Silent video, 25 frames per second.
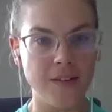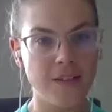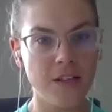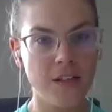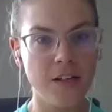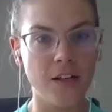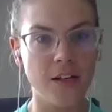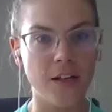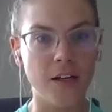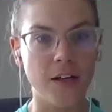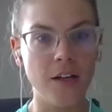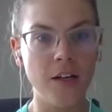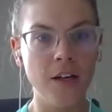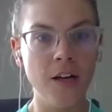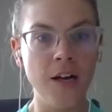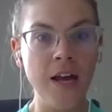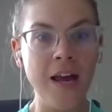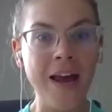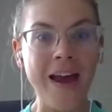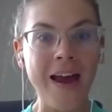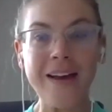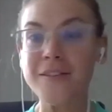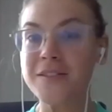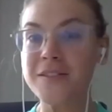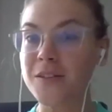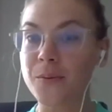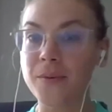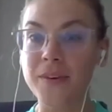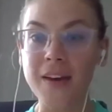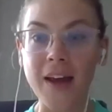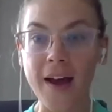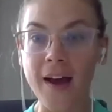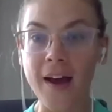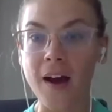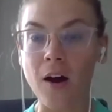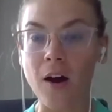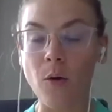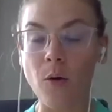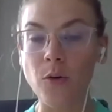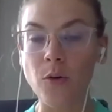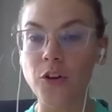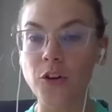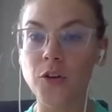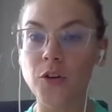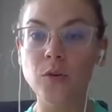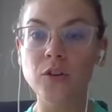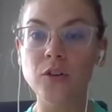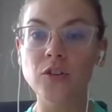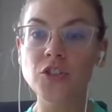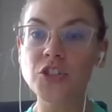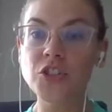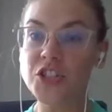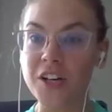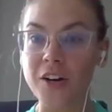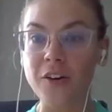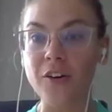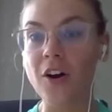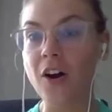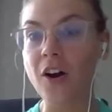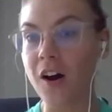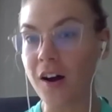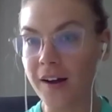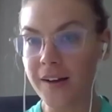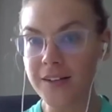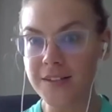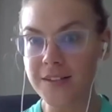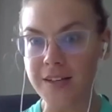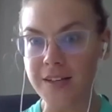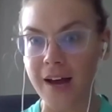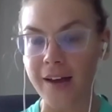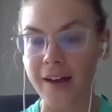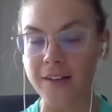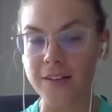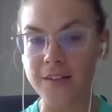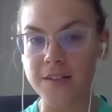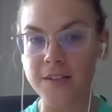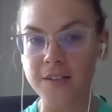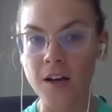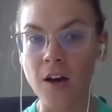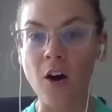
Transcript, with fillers: year. And so now you can share content